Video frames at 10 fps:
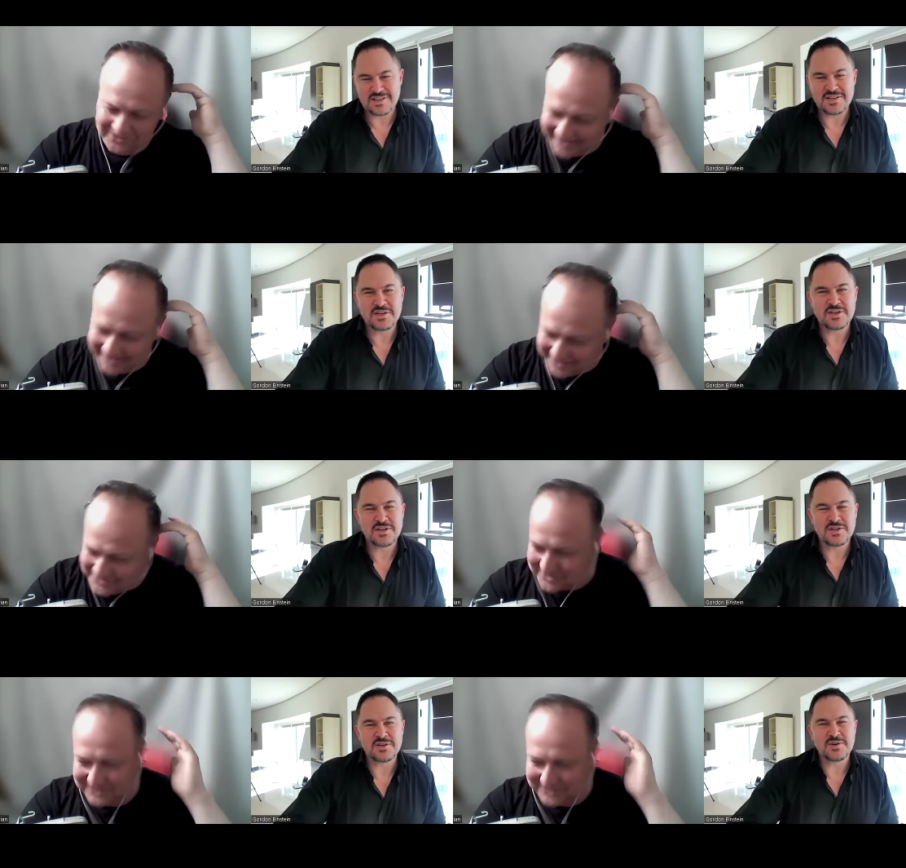Speaker 1: you,
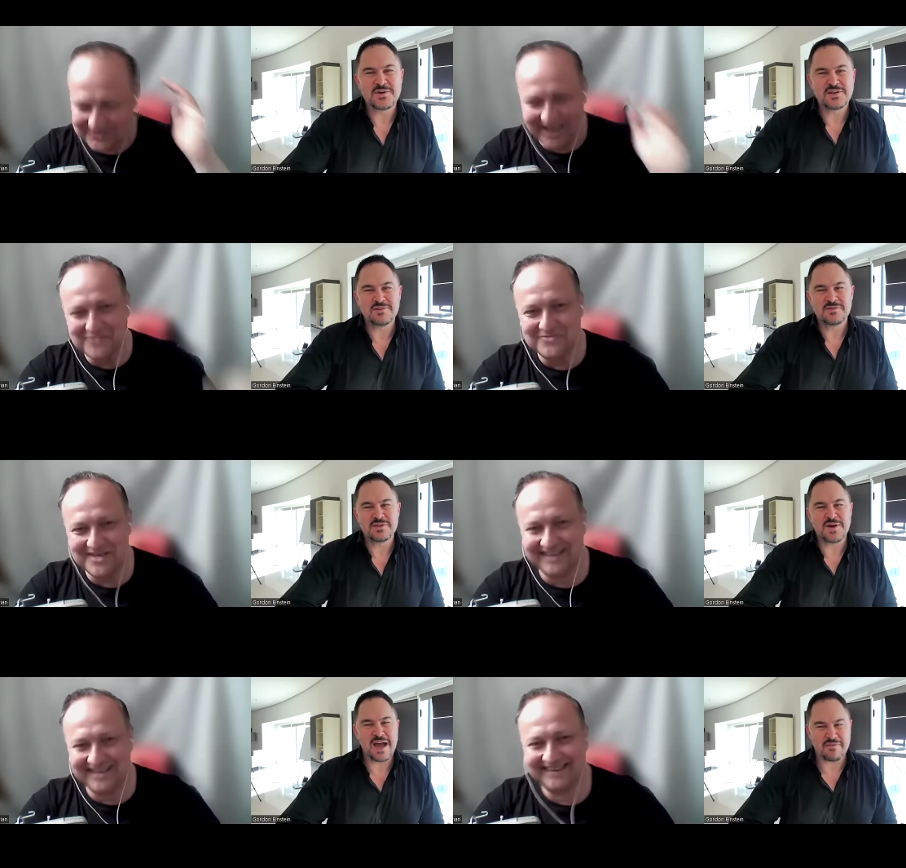
Speaker 2: would...
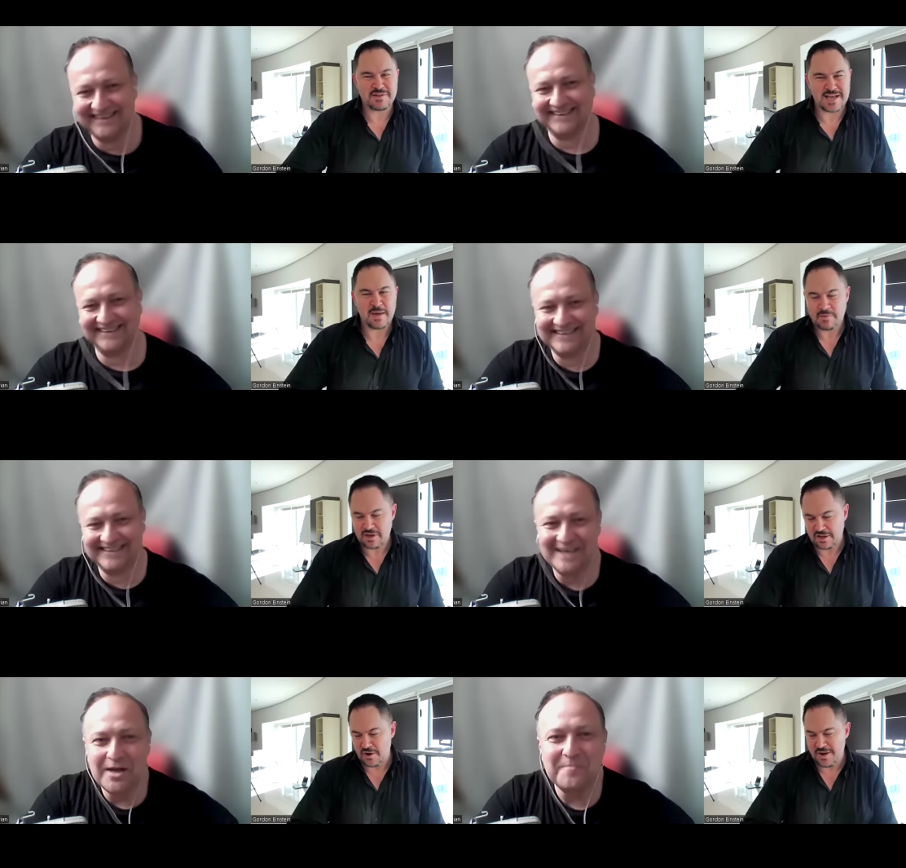you have the time.
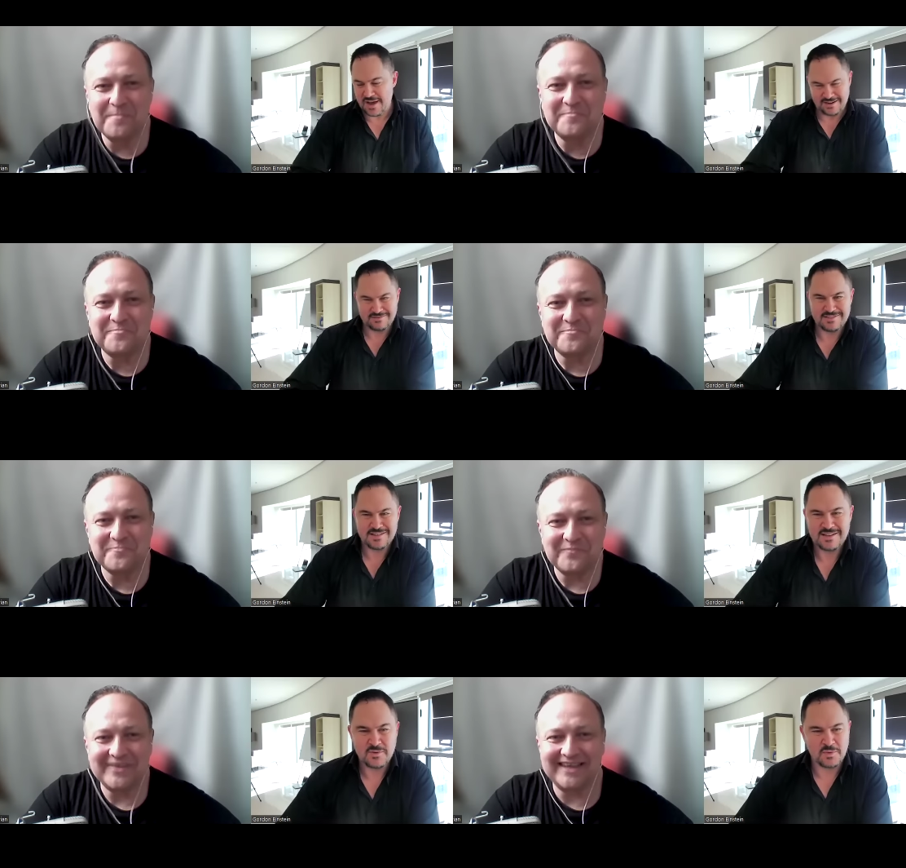Go ahead.
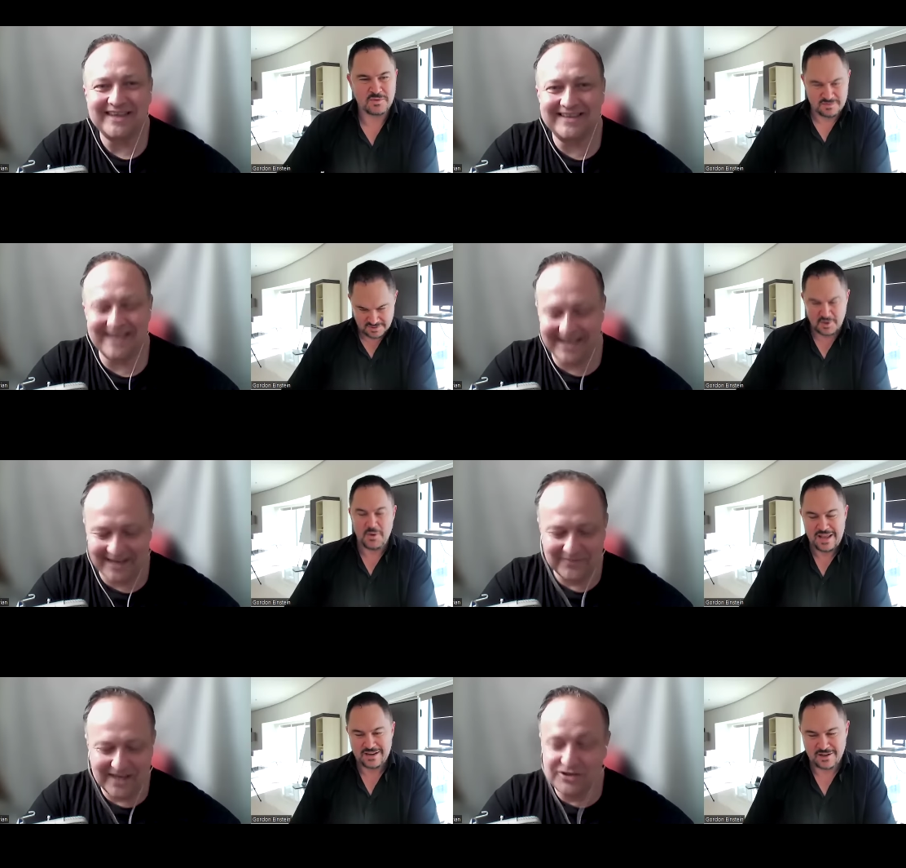
Speaker 1: Yeah, yeah. Go
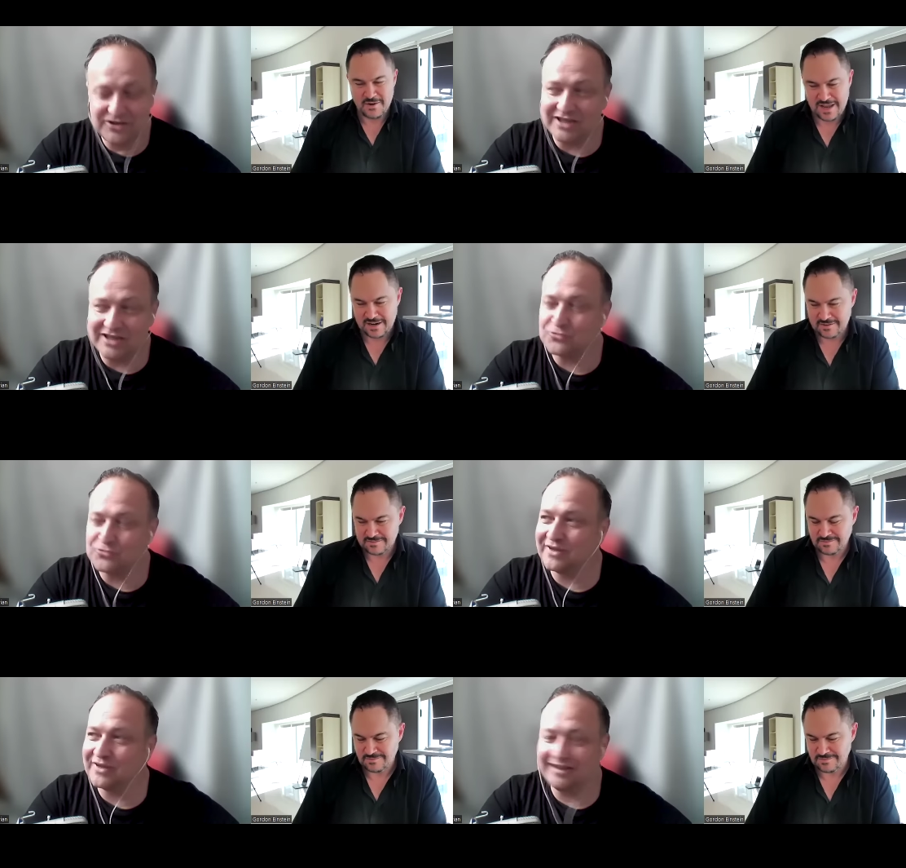ahead. Just go ahead.
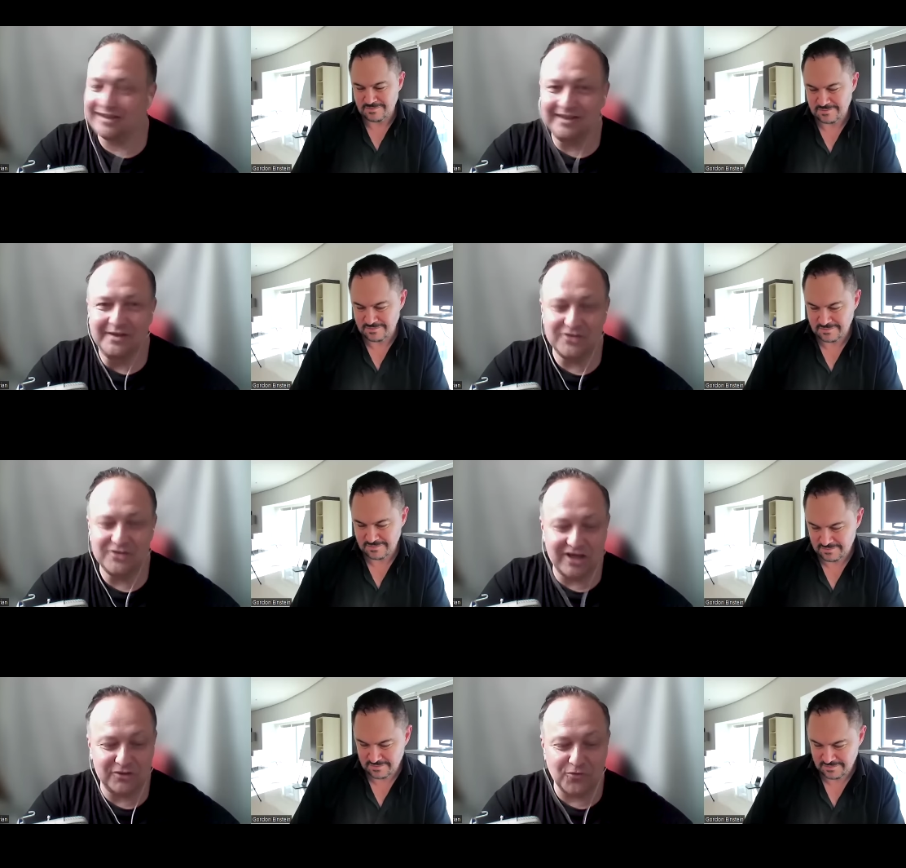to
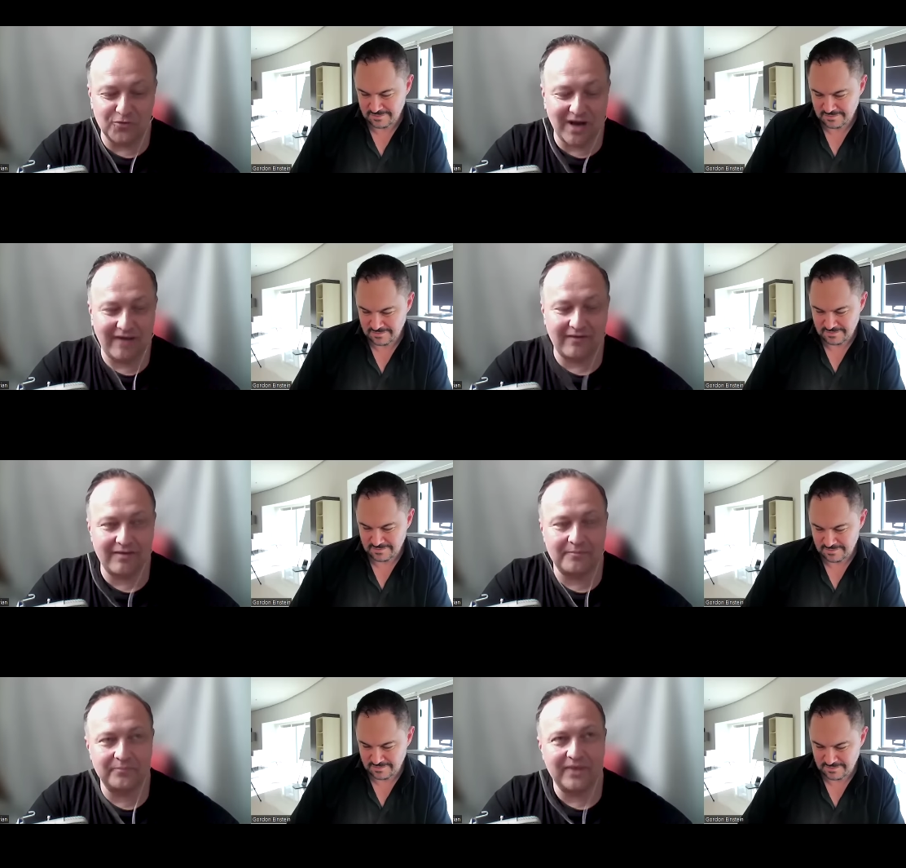just to
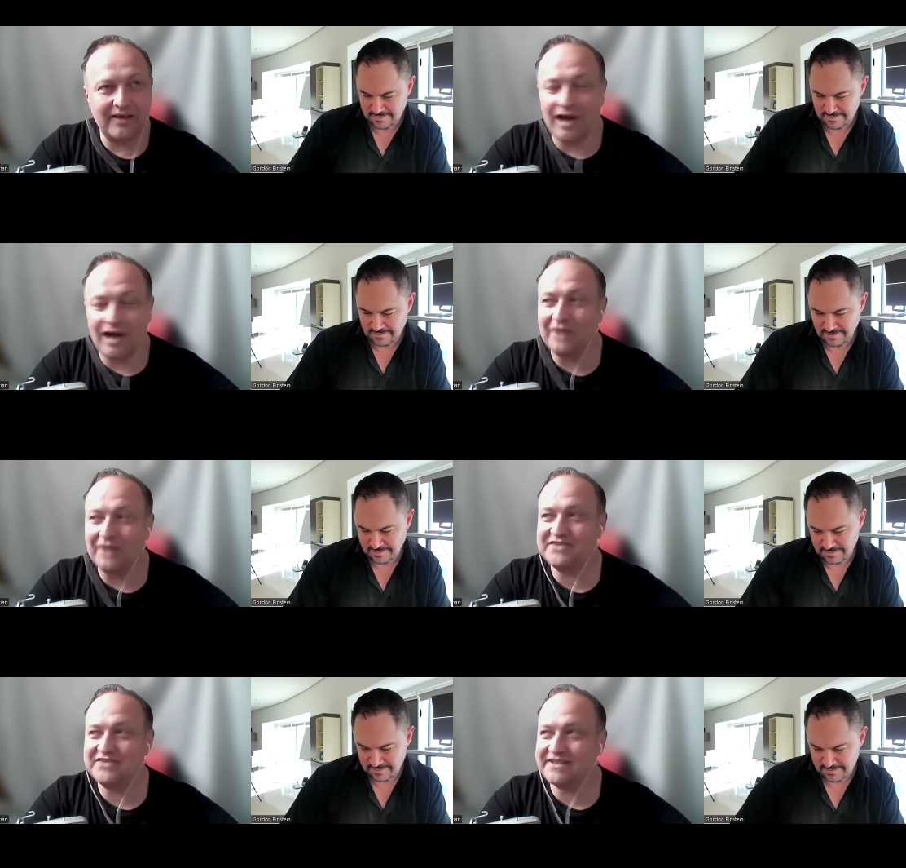um, how I've
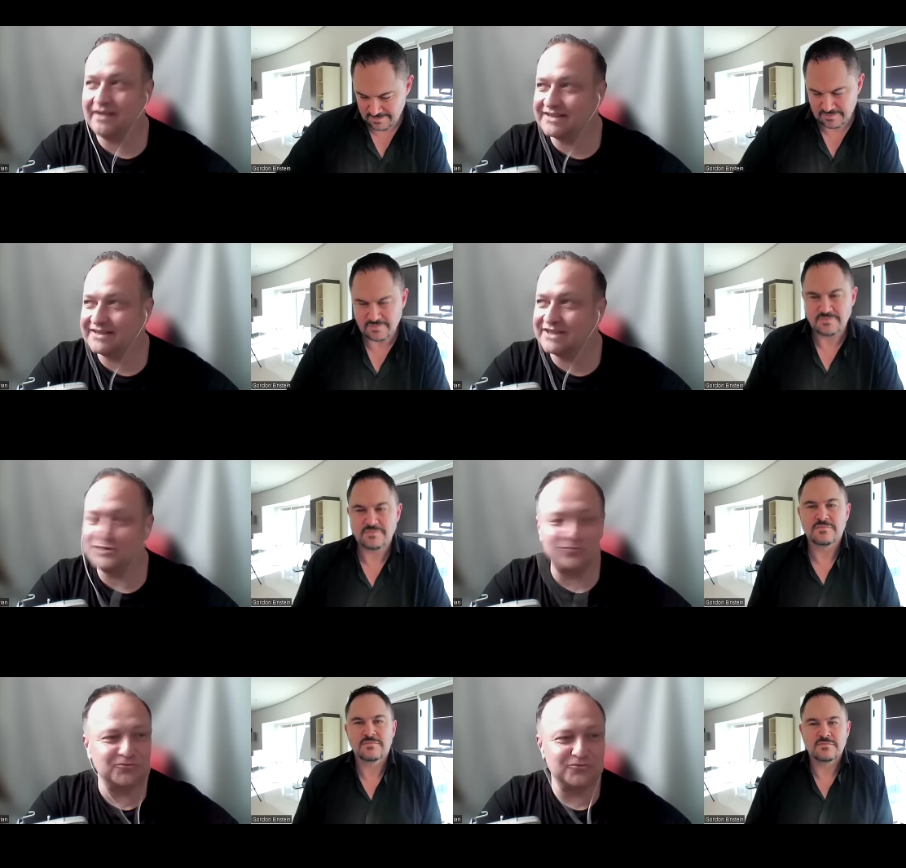started
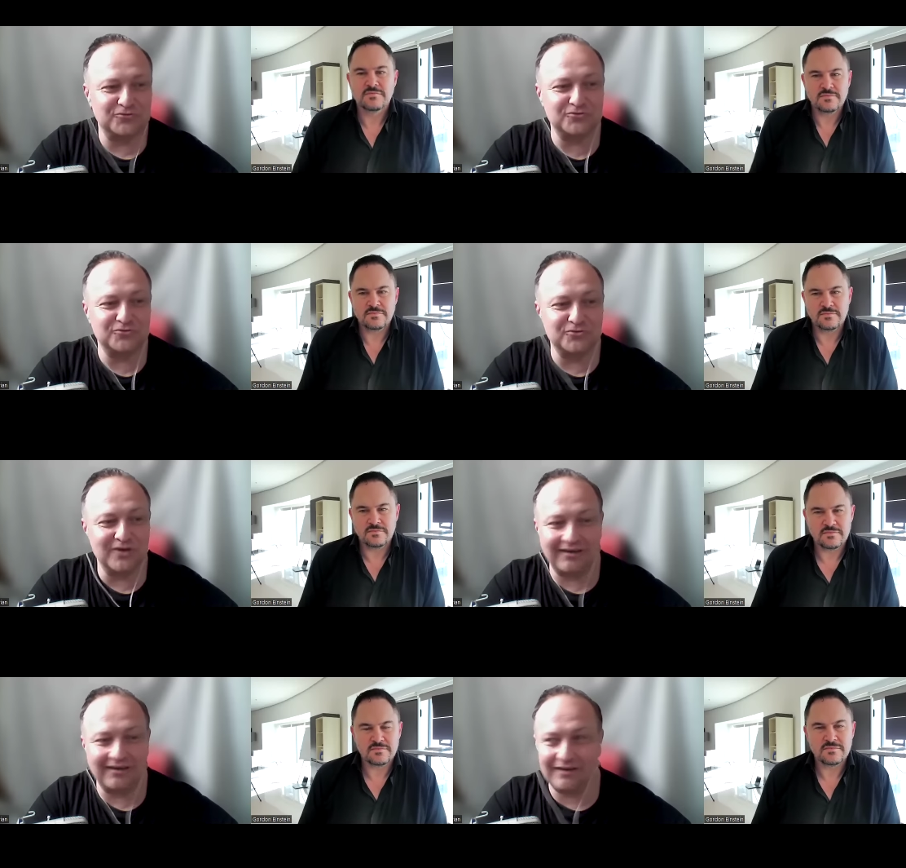to to
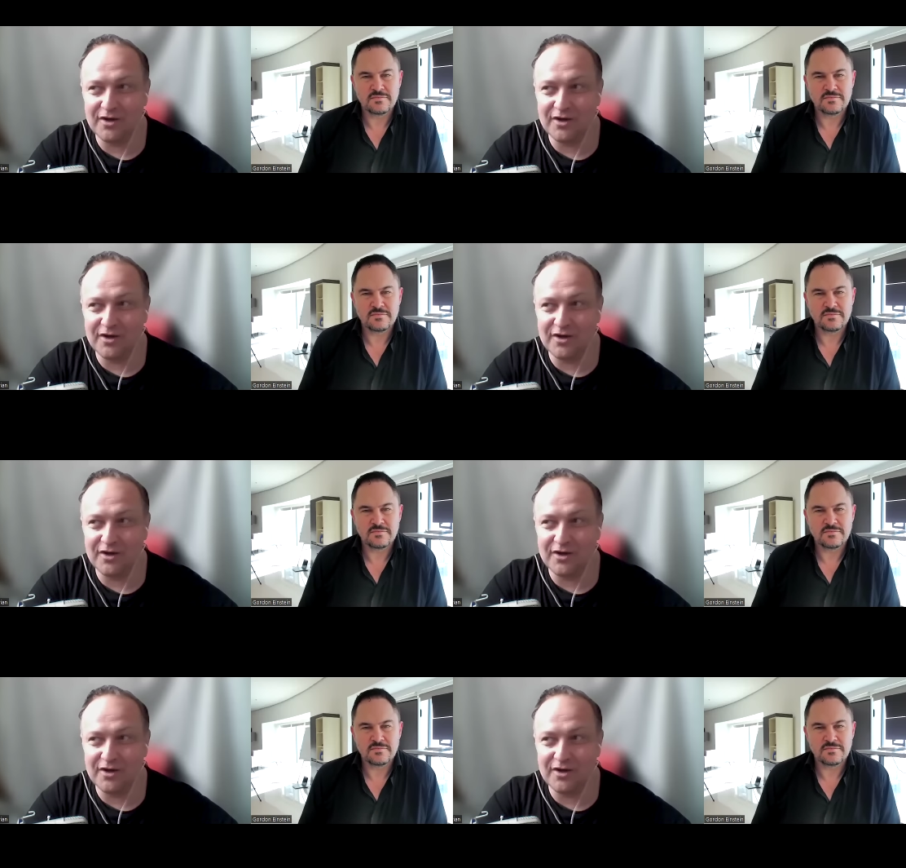uh,